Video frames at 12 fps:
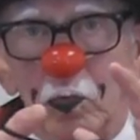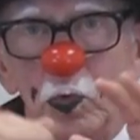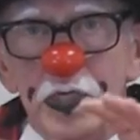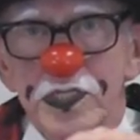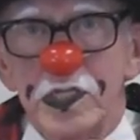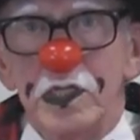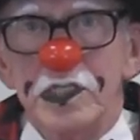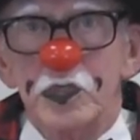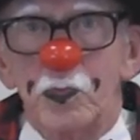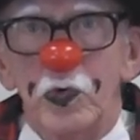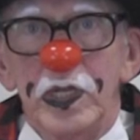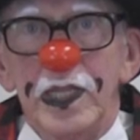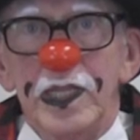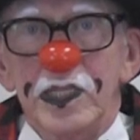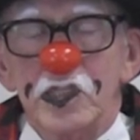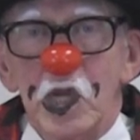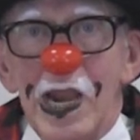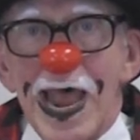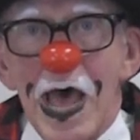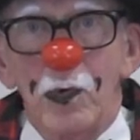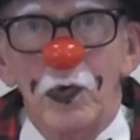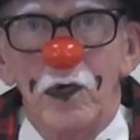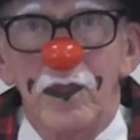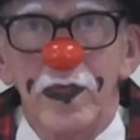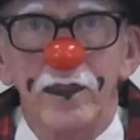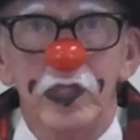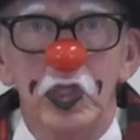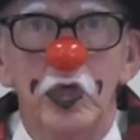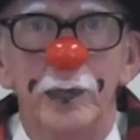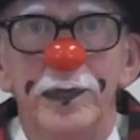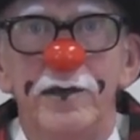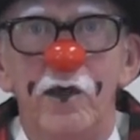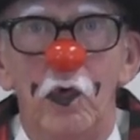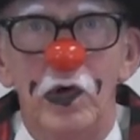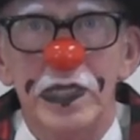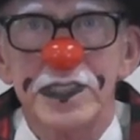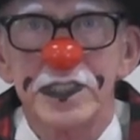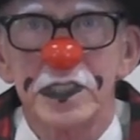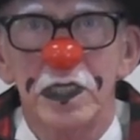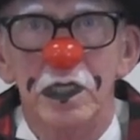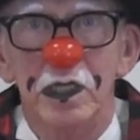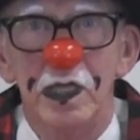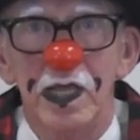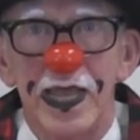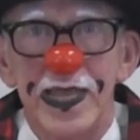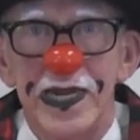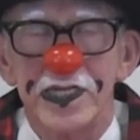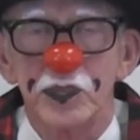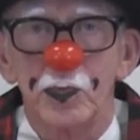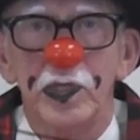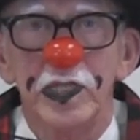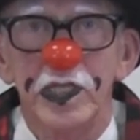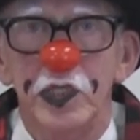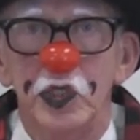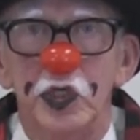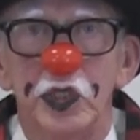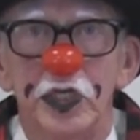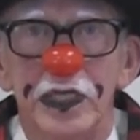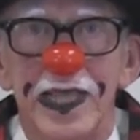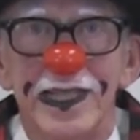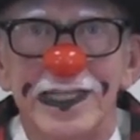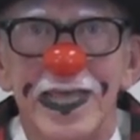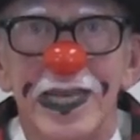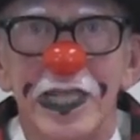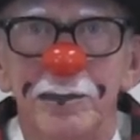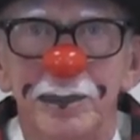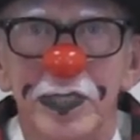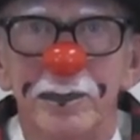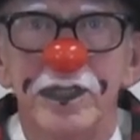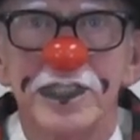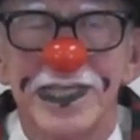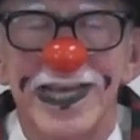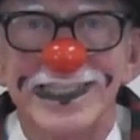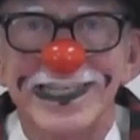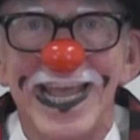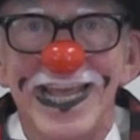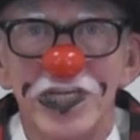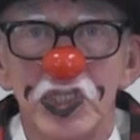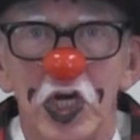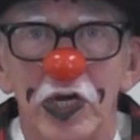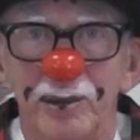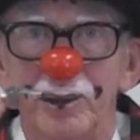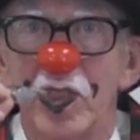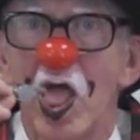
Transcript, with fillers: Whistle is really is louder than the human voice, and it's really good at getting people's attention.